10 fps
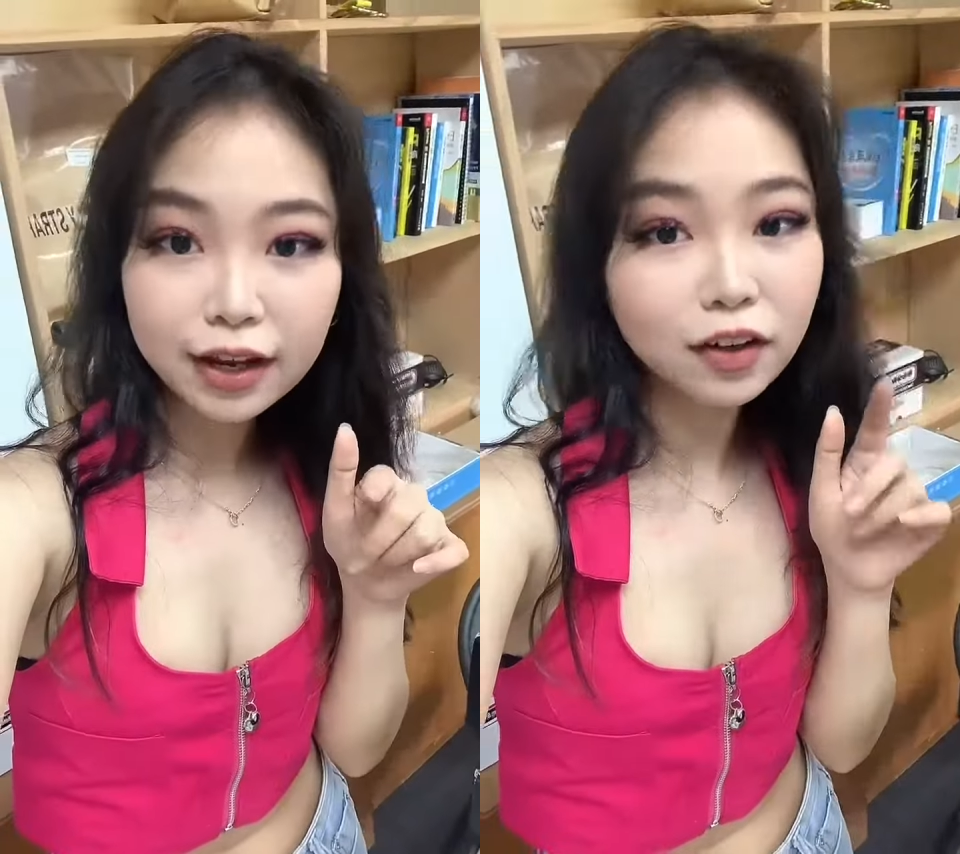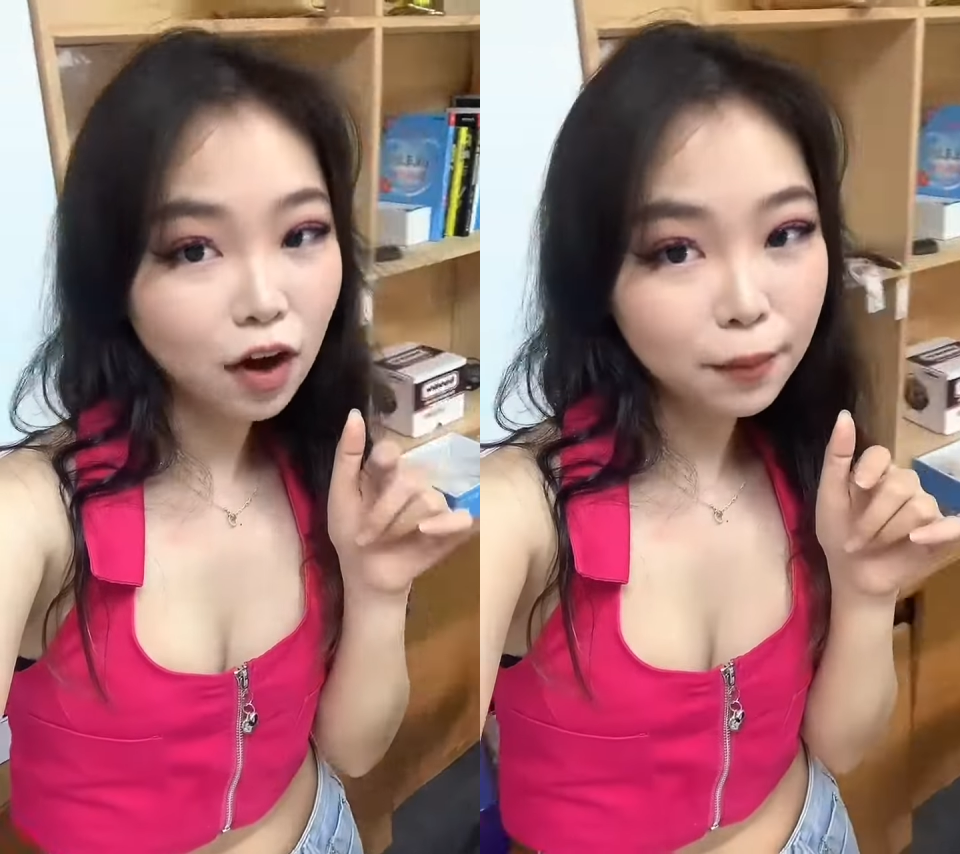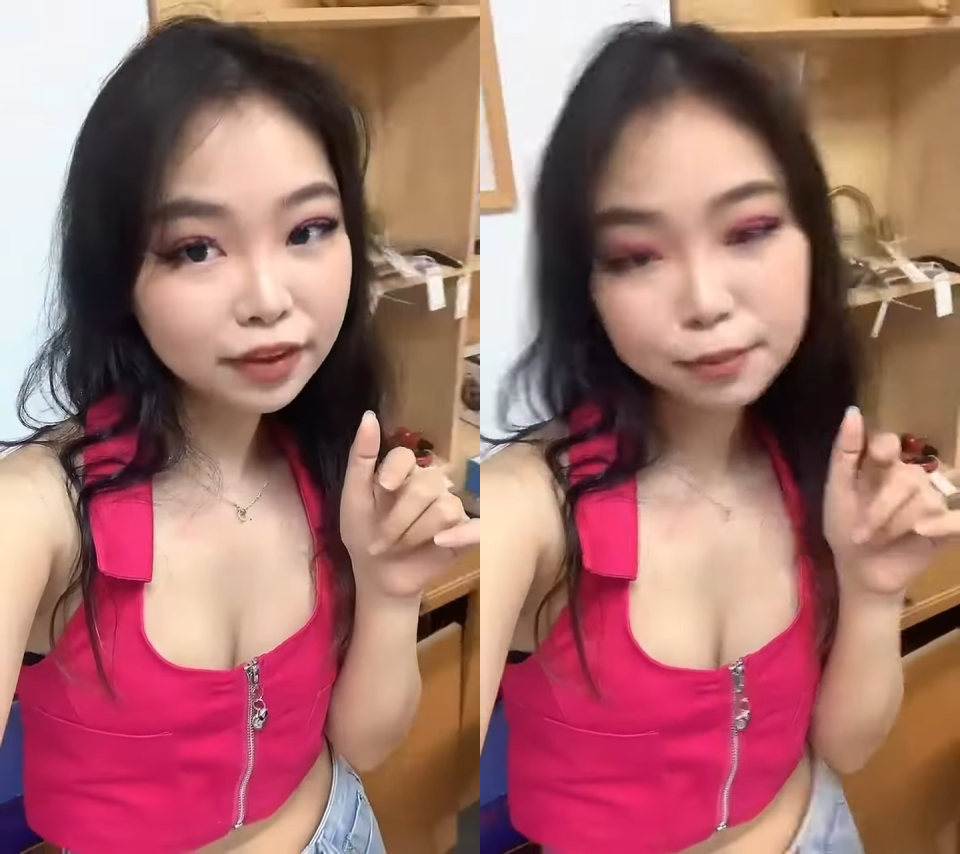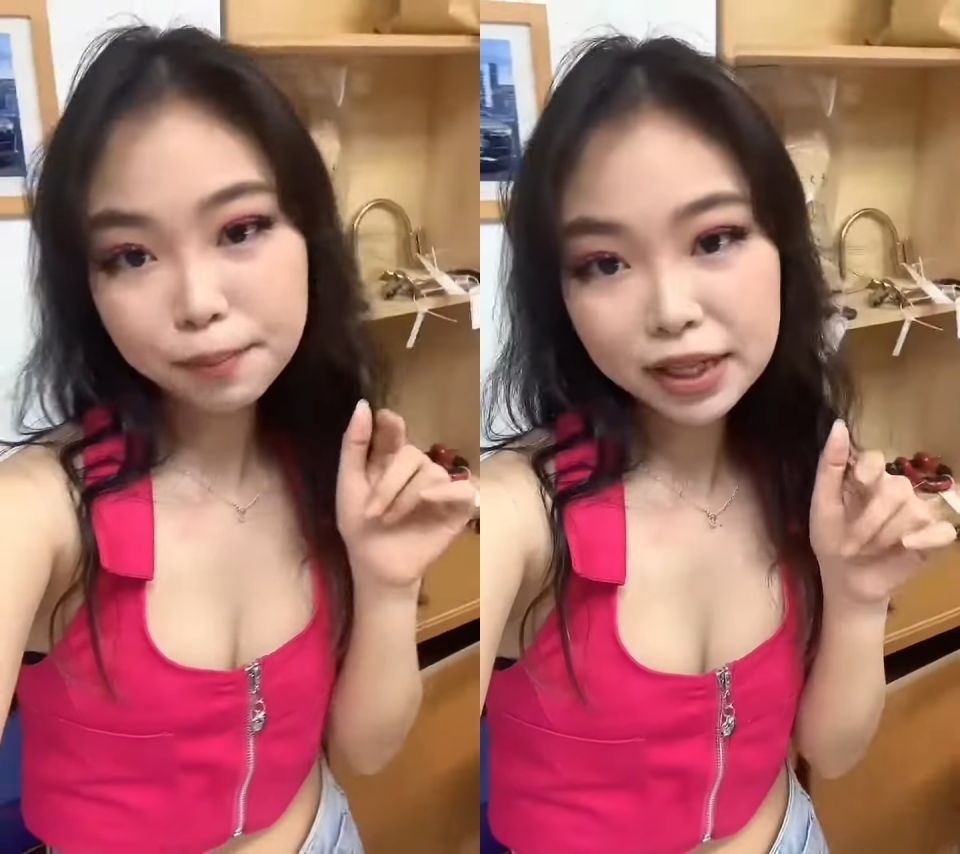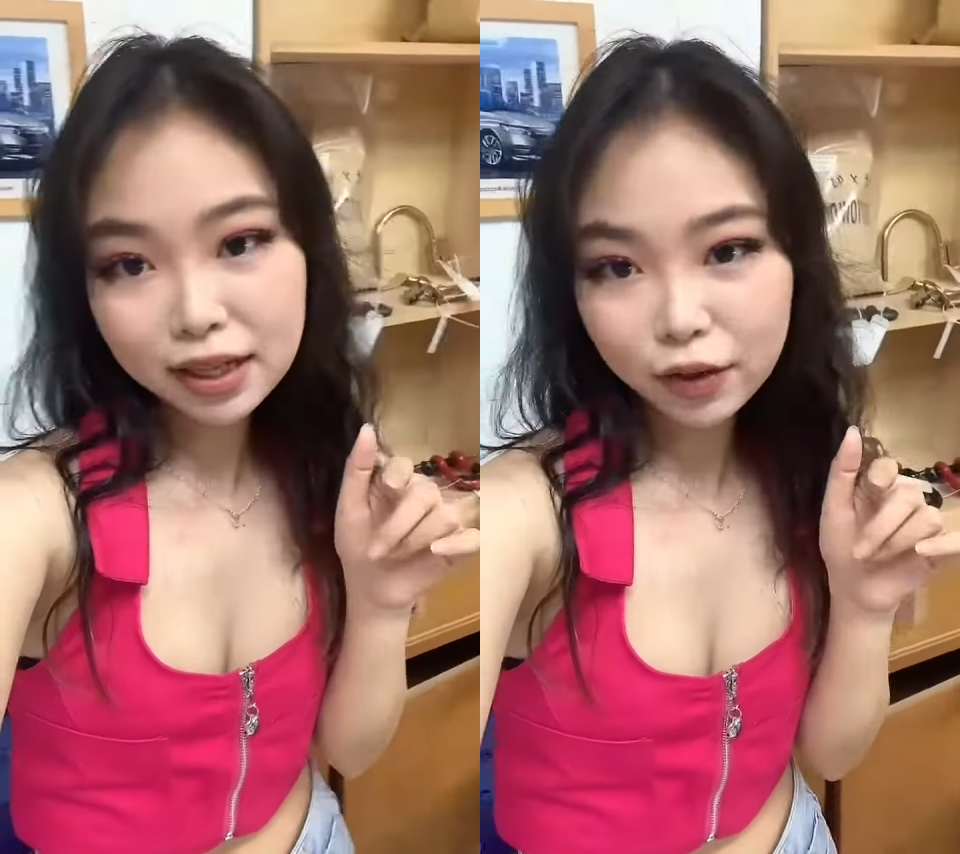and comment
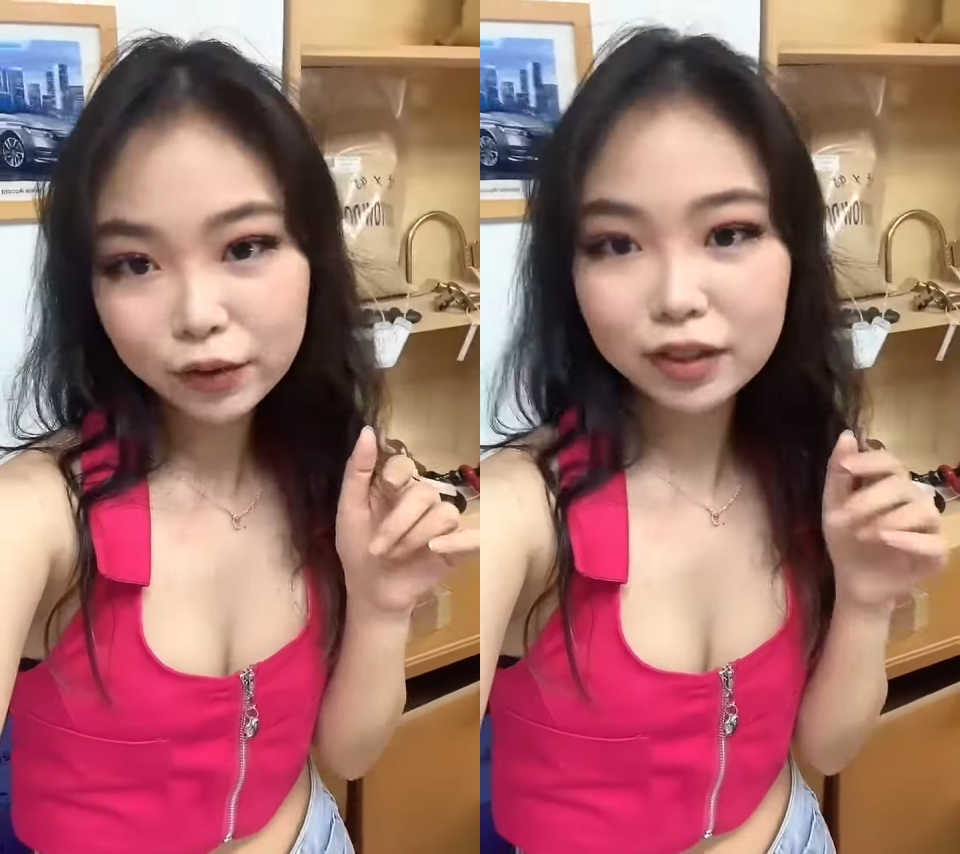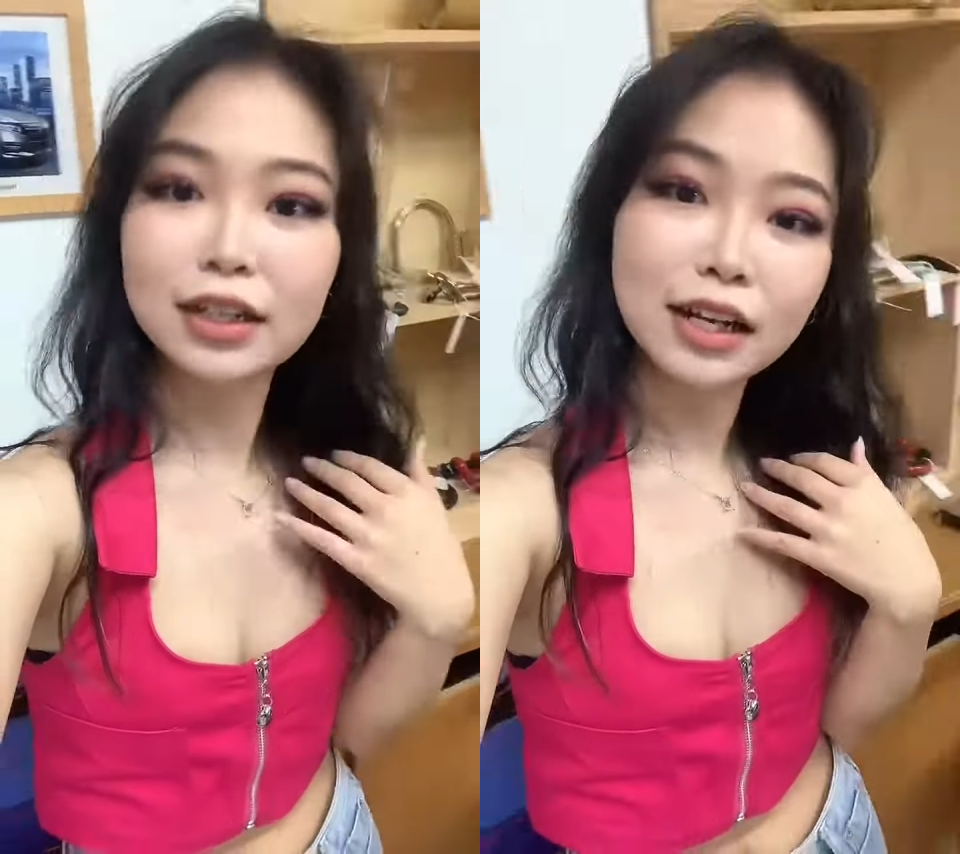below.